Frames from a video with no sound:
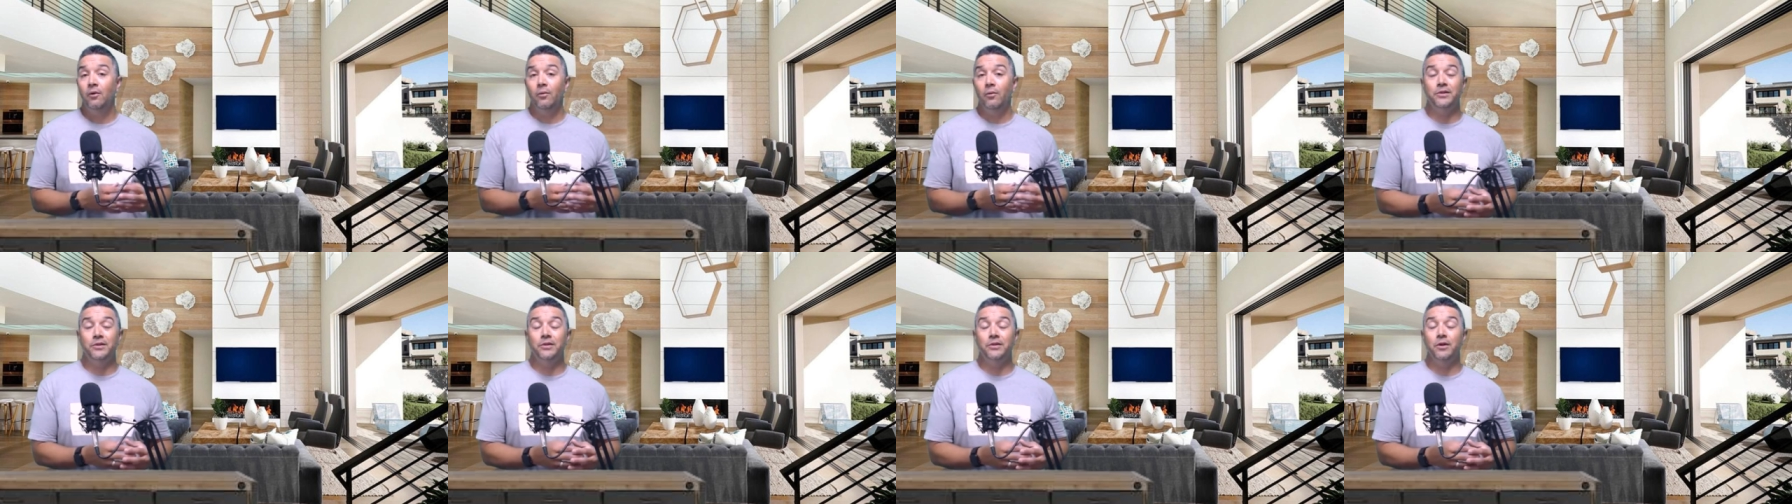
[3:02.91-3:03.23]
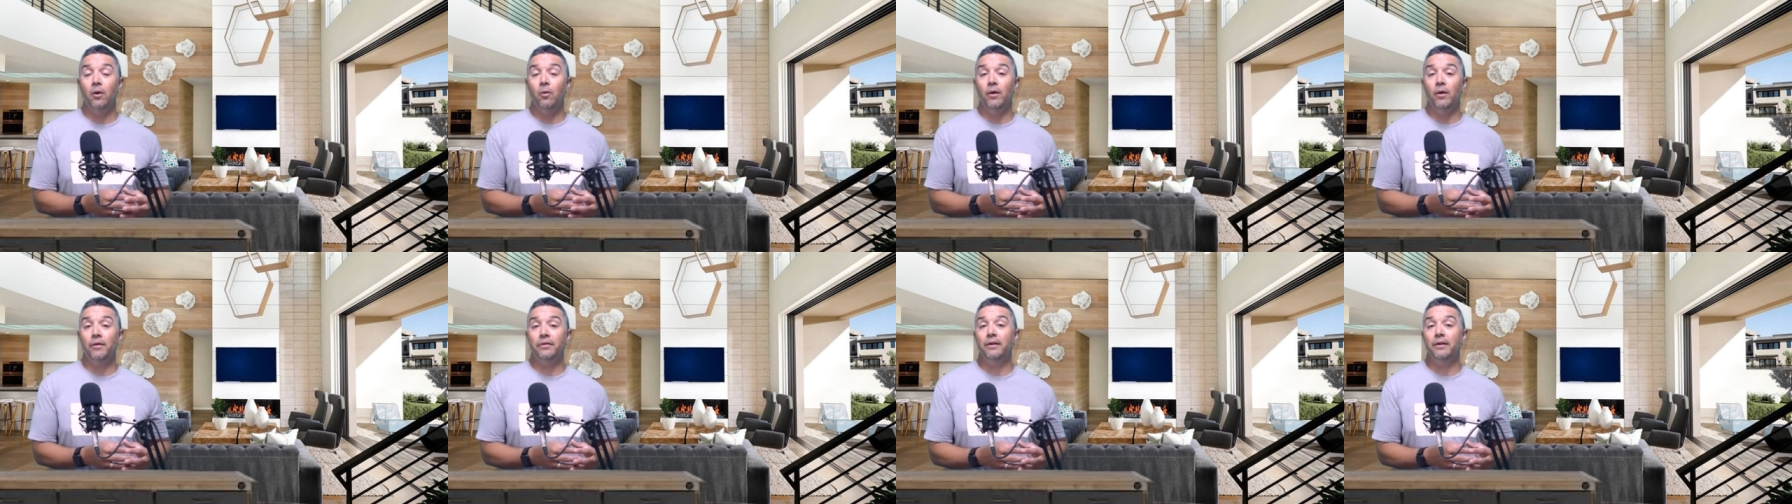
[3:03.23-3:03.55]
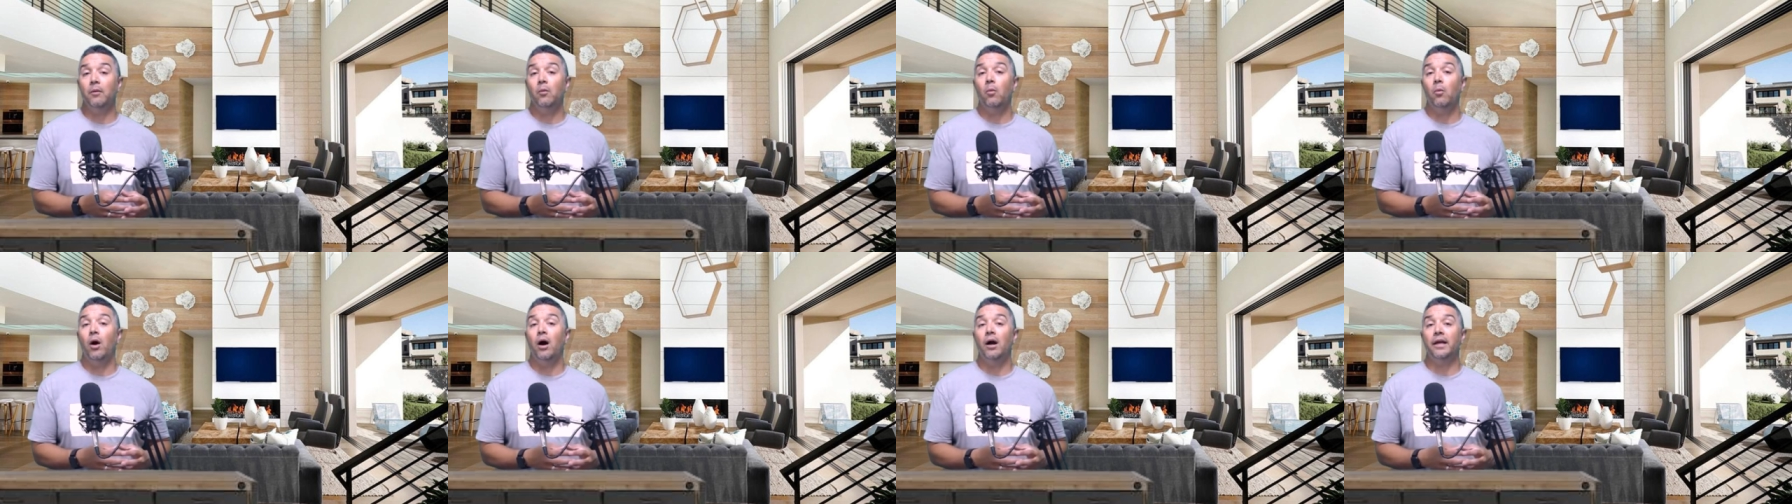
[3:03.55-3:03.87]
We don't want
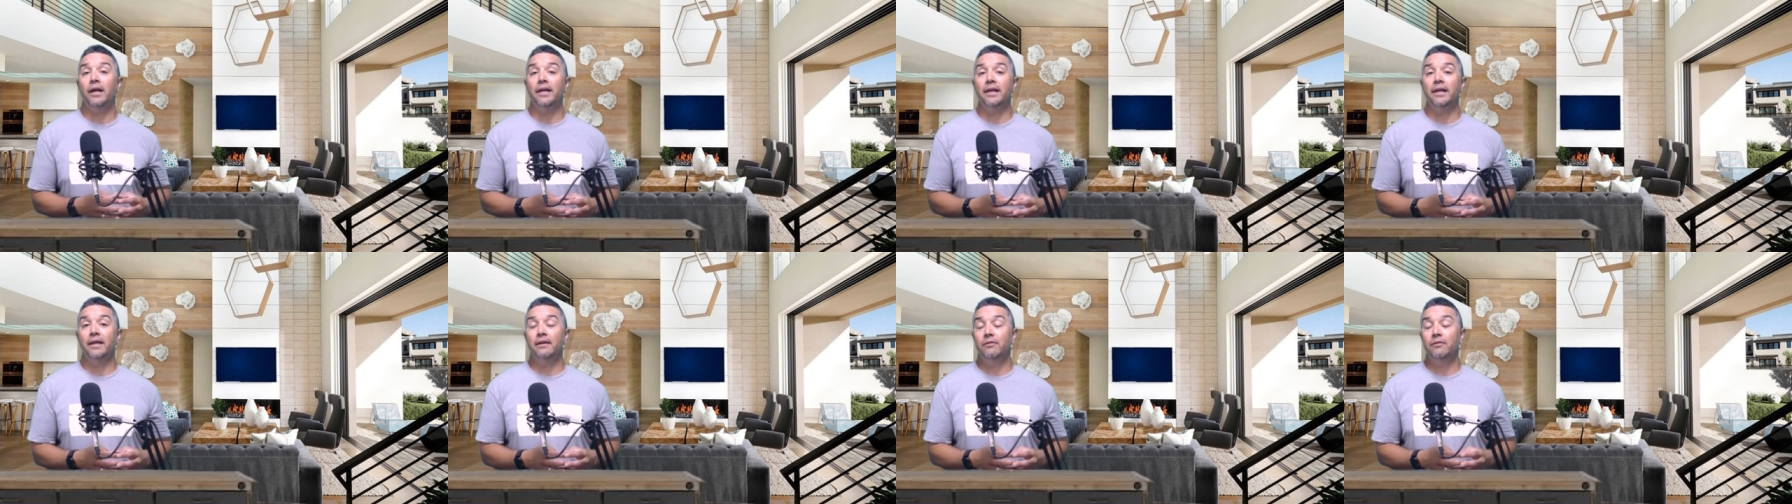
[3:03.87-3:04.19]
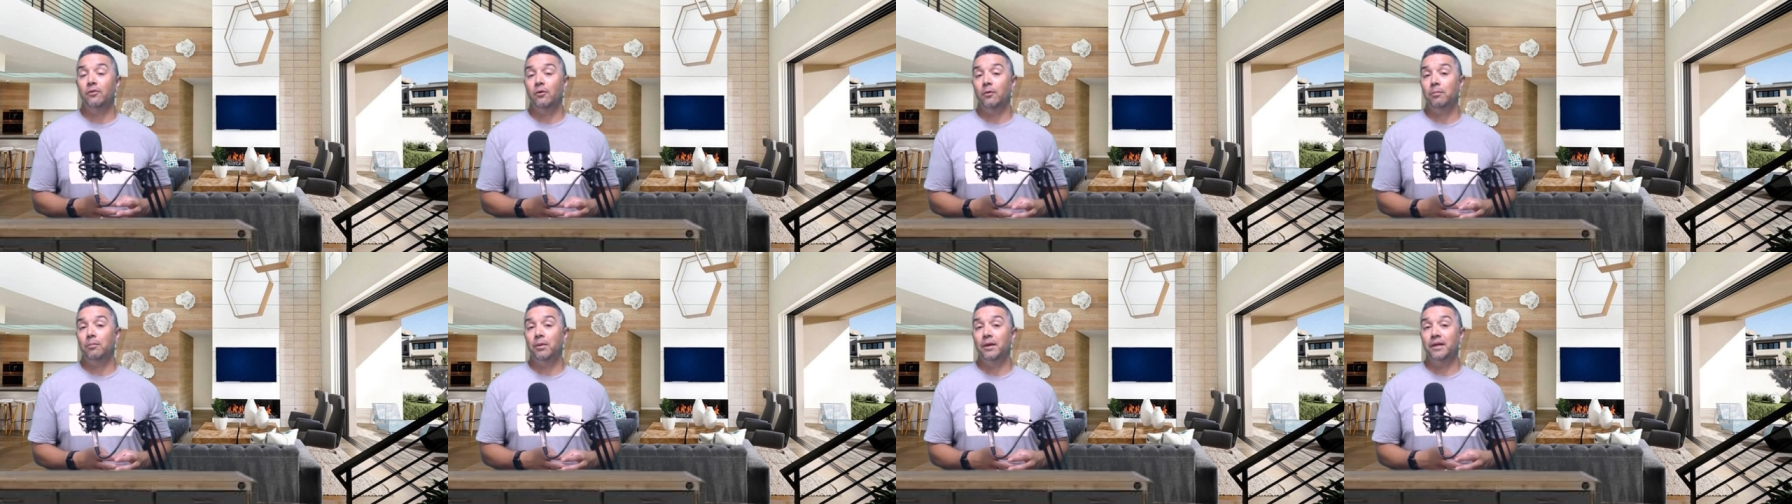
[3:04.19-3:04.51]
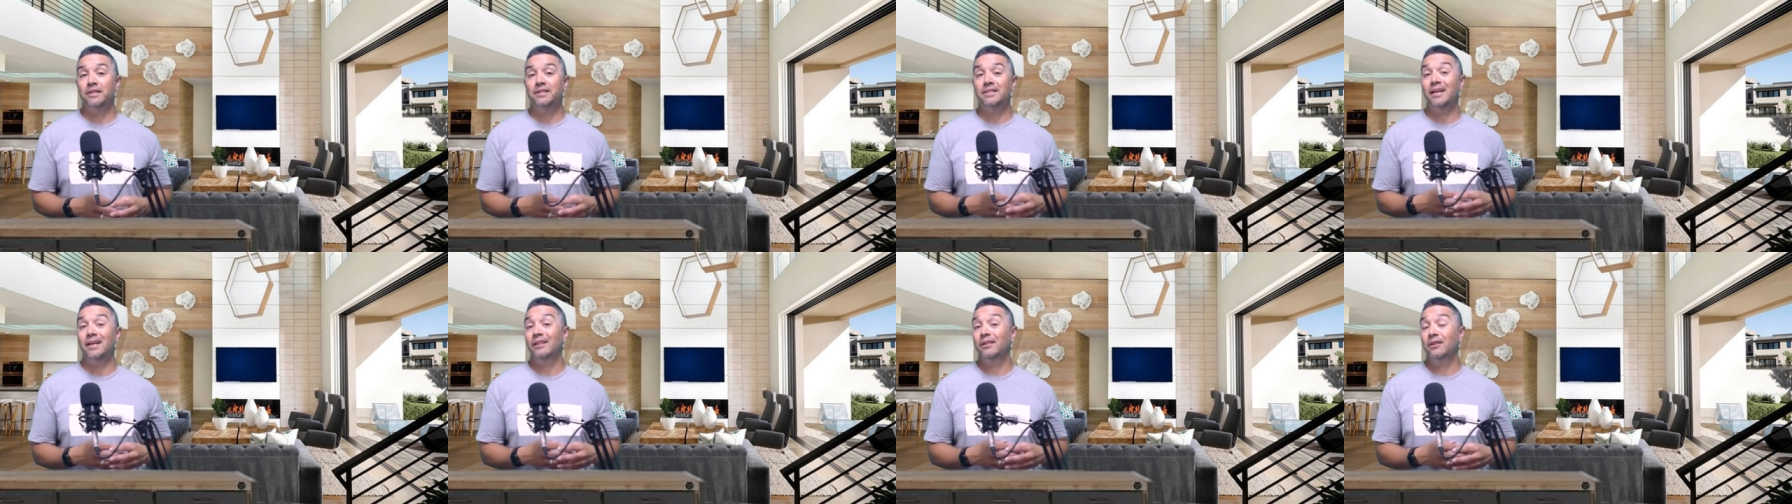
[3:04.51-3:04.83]
them walking into a
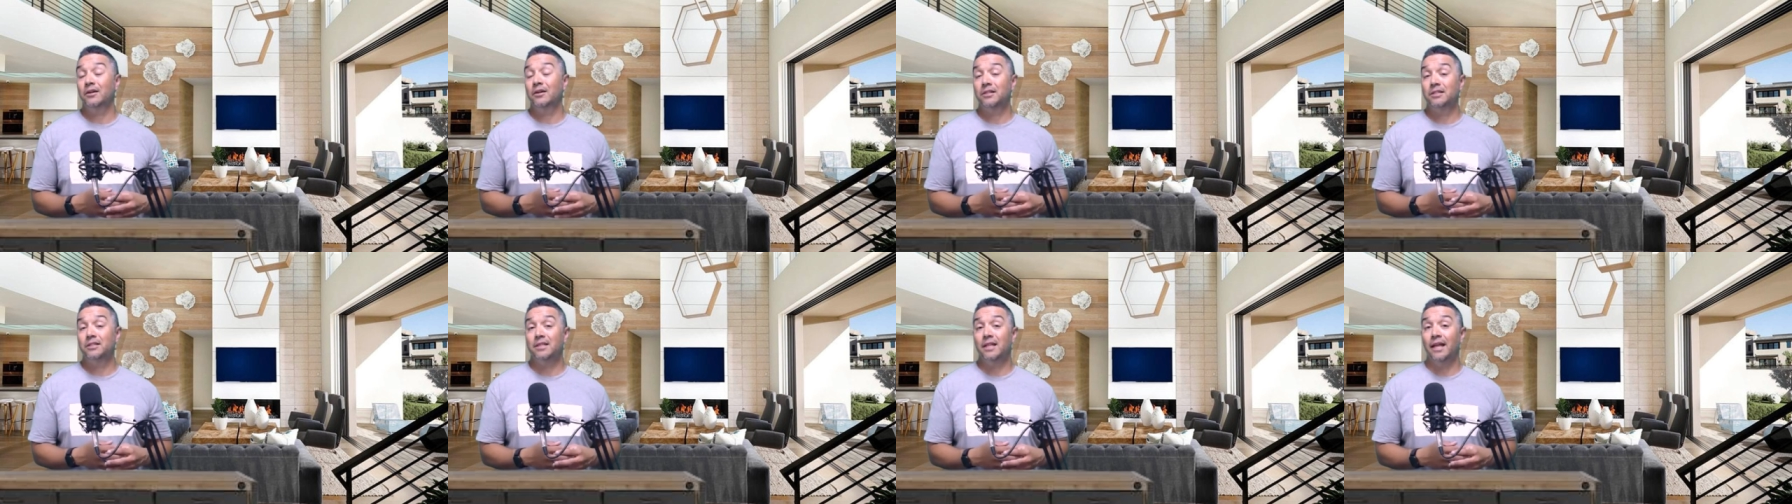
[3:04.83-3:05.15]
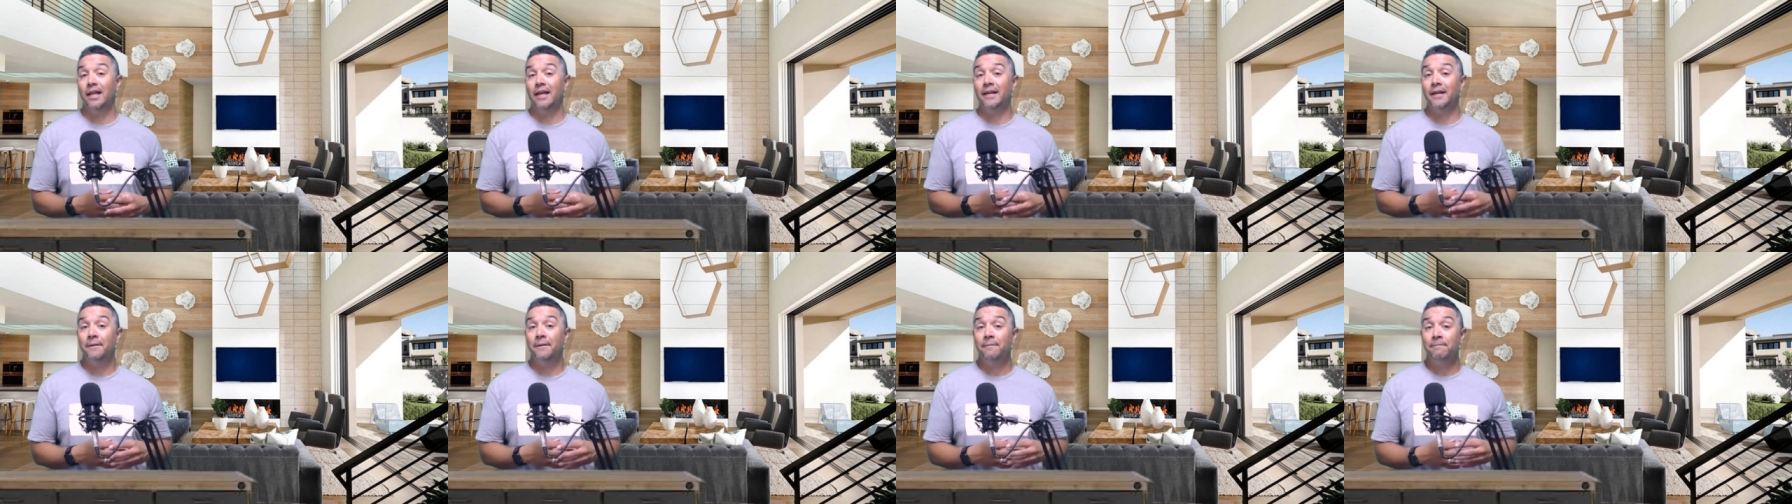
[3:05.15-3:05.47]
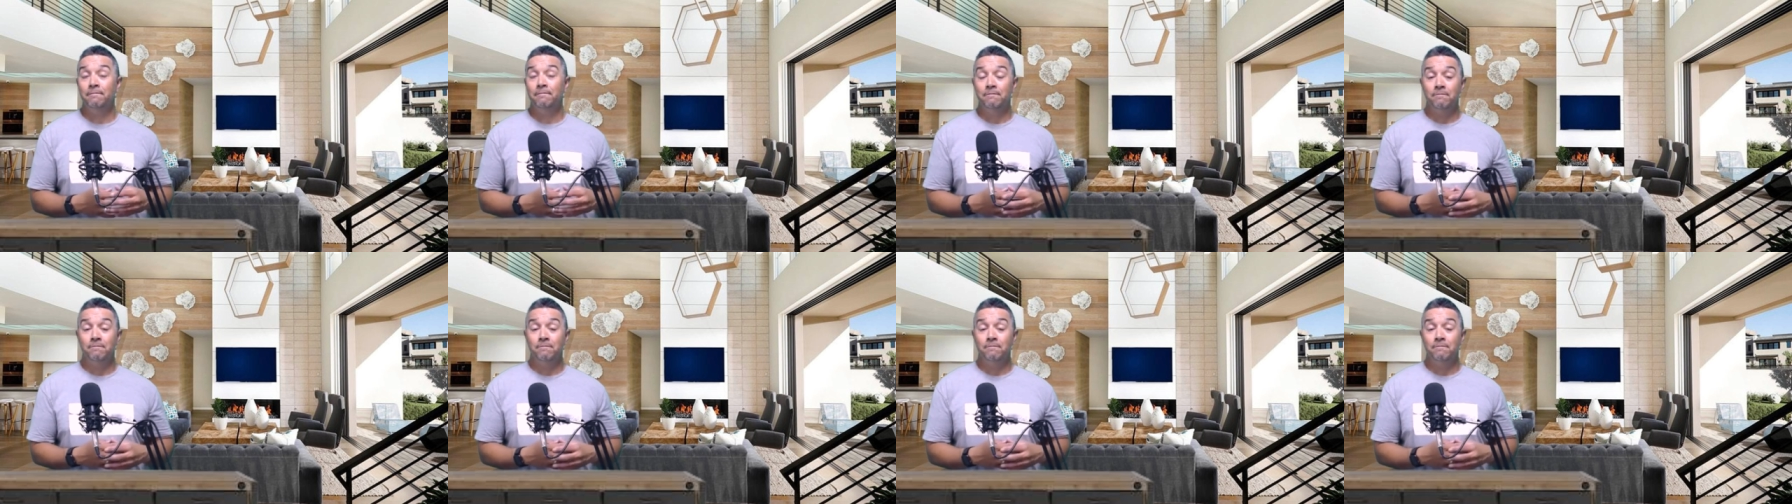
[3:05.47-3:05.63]
place that looks like